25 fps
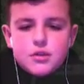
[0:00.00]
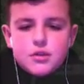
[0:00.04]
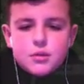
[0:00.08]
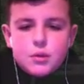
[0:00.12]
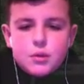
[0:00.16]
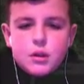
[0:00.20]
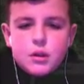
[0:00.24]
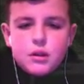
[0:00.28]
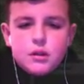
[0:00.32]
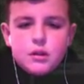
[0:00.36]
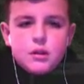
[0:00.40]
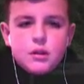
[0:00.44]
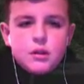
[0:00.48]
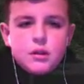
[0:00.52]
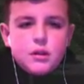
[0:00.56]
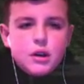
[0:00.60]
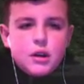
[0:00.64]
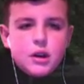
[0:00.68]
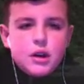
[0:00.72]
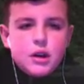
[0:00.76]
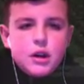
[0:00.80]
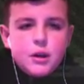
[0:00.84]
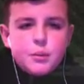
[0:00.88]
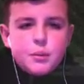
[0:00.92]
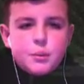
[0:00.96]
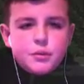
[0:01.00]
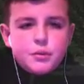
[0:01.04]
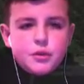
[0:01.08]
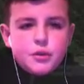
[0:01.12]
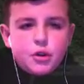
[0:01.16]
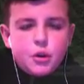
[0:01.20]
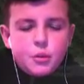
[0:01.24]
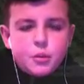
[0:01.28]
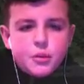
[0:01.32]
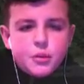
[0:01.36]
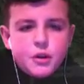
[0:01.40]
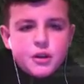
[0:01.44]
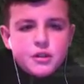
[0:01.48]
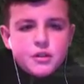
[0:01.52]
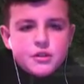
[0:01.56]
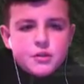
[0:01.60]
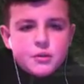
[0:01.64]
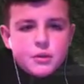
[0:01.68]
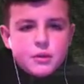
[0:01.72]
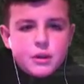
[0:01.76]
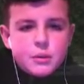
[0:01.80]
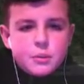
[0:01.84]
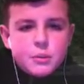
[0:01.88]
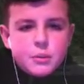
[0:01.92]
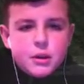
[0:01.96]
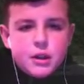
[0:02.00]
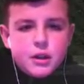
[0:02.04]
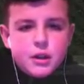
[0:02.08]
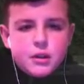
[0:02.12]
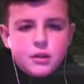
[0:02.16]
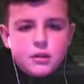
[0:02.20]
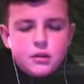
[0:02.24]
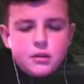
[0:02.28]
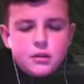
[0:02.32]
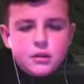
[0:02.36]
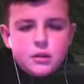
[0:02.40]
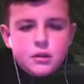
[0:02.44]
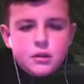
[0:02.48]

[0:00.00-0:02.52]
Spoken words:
one. Don't press the red button.